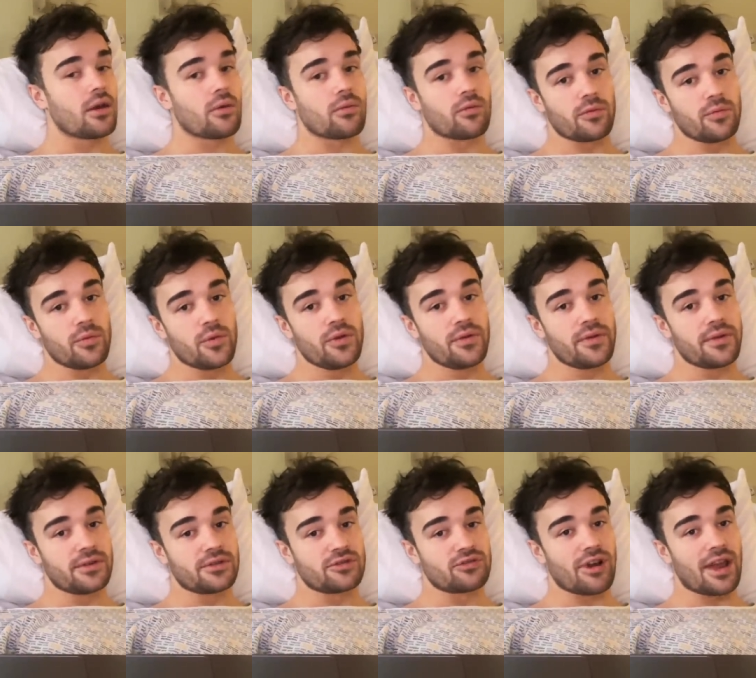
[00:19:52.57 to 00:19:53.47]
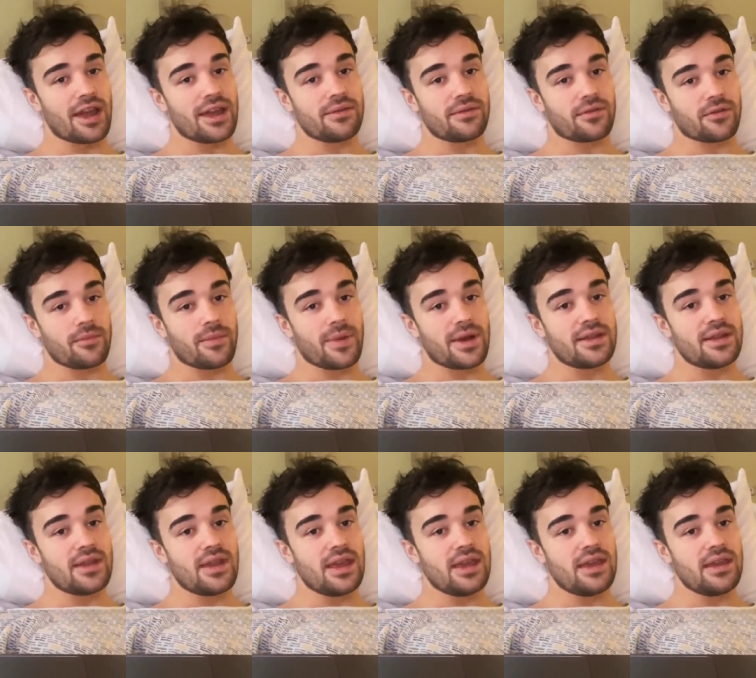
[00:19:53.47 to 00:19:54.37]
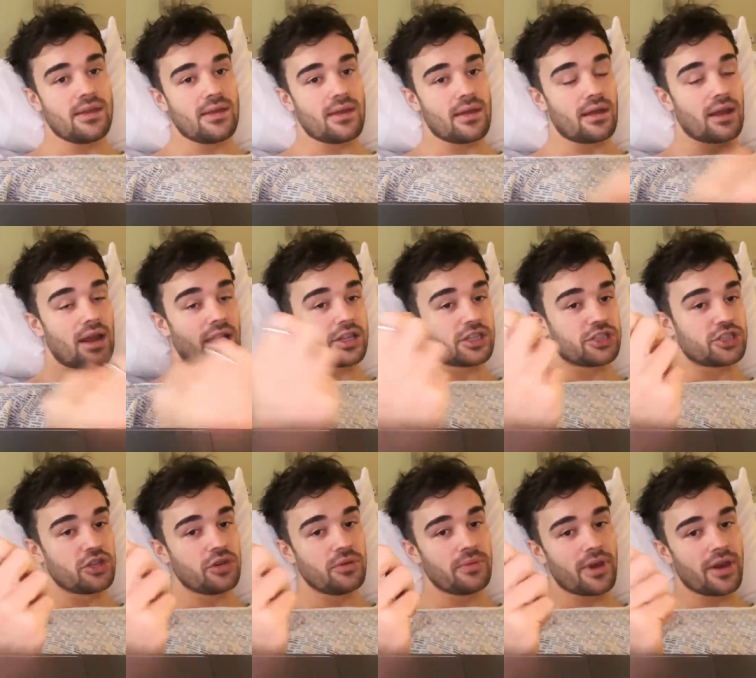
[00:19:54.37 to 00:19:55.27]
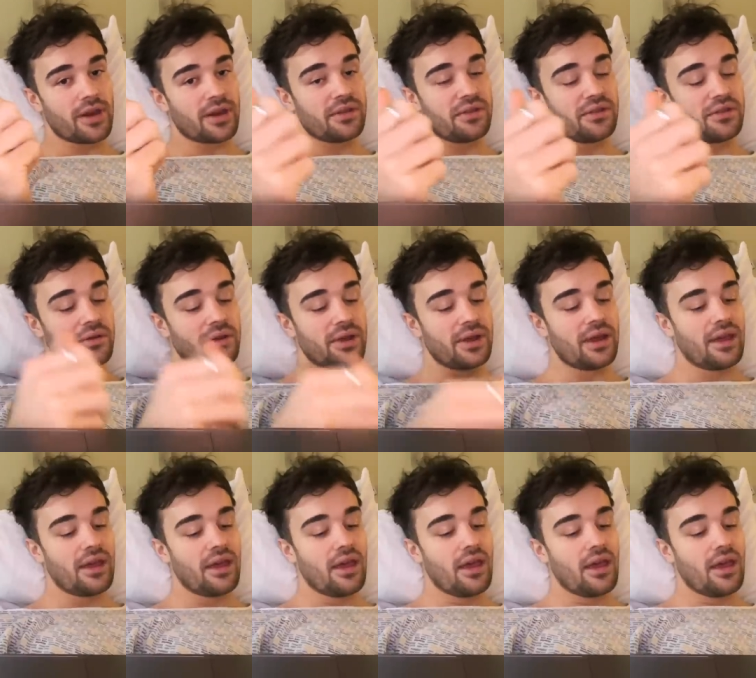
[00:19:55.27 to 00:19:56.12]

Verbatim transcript: remove the drain from my knee, the like tube going into it,